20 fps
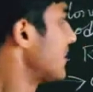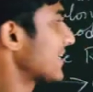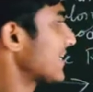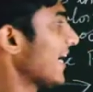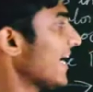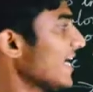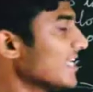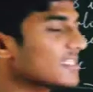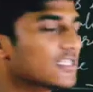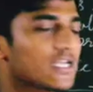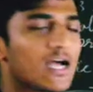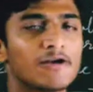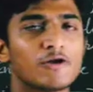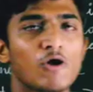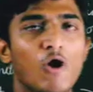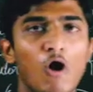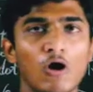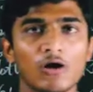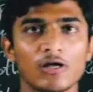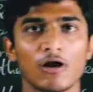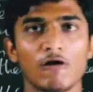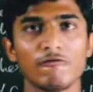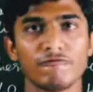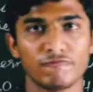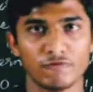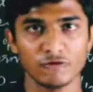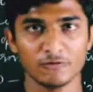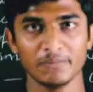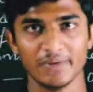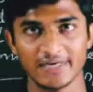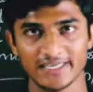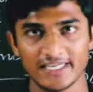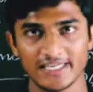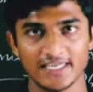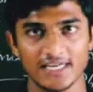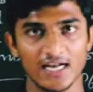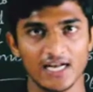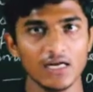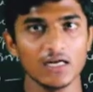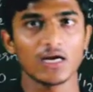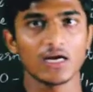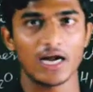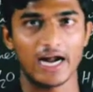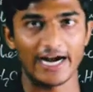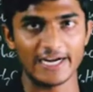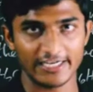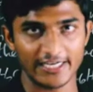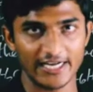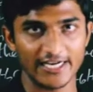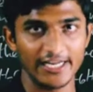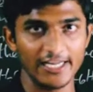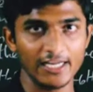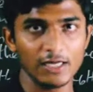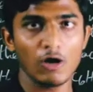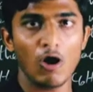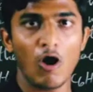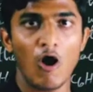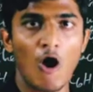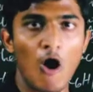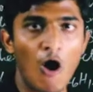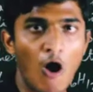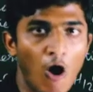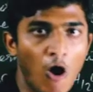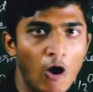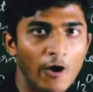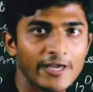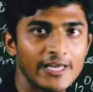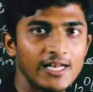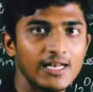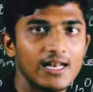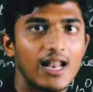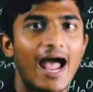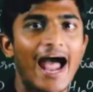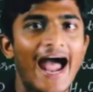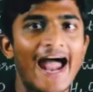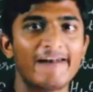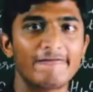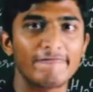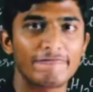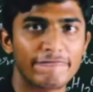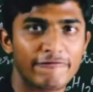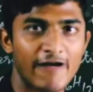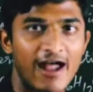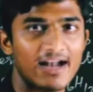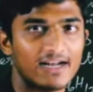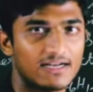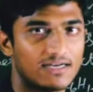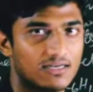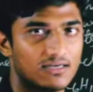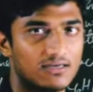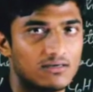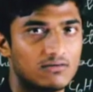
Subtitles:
taste and odor of food material containing oil and fat